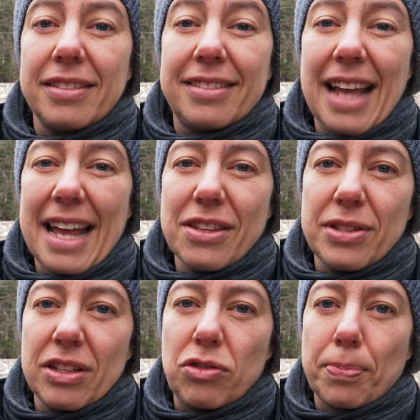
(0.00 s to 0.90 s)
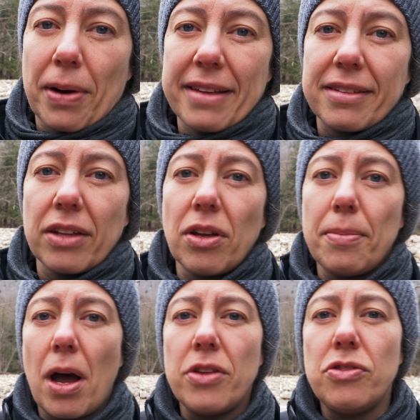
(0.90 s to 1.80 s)
then you need to press on the
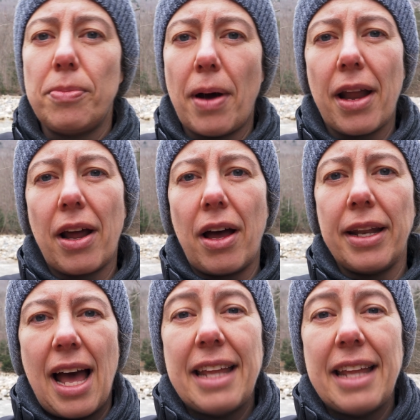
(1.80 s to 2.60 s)
menu button